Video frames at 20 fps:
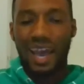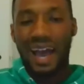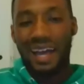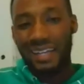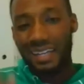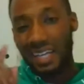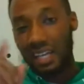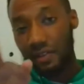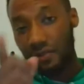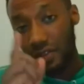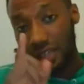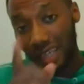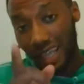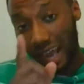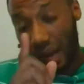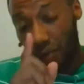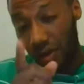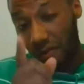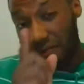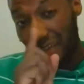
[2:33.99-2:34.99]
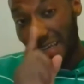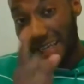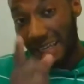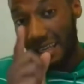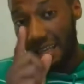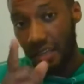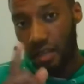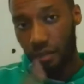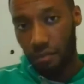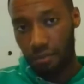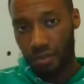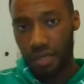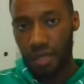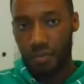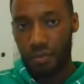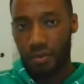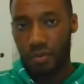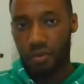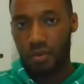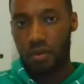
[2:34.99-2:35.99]
And even that with Indian
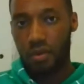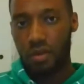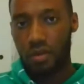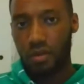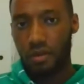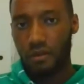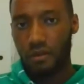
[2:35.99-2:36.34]
people.